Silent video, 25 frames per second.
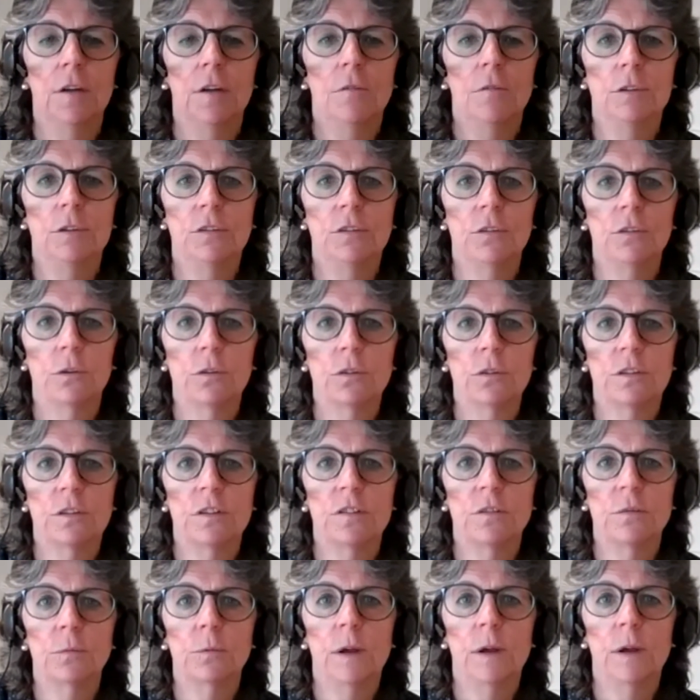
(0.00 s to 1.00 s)

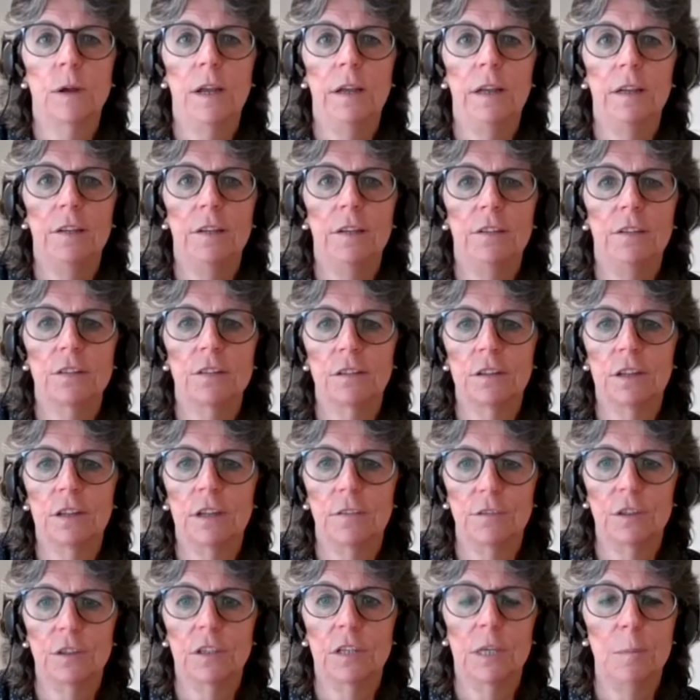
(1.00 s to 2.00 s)
resources where it doesn't
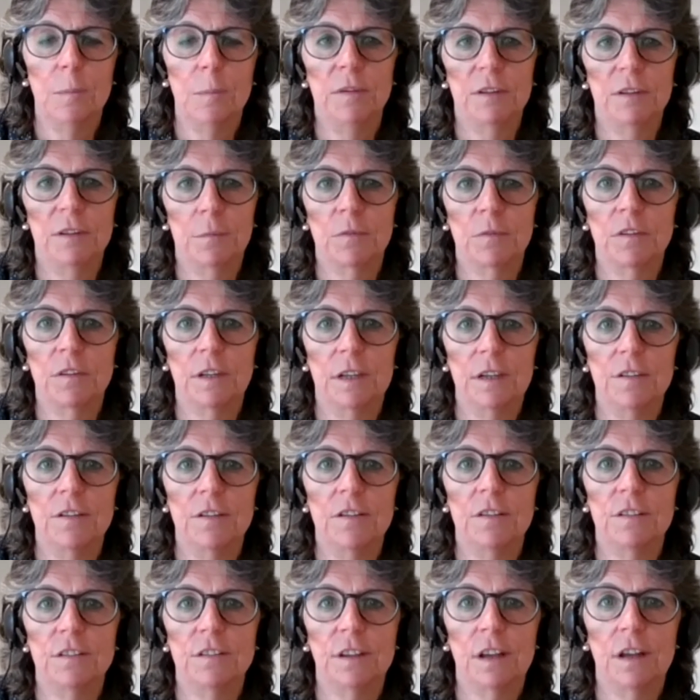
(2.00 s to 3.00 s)
have to keep it up to date
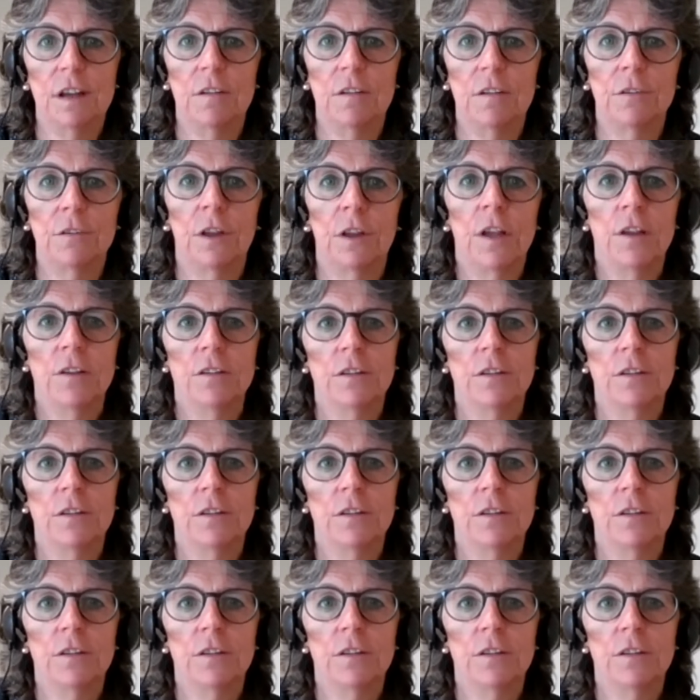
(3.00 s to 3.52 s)
itself.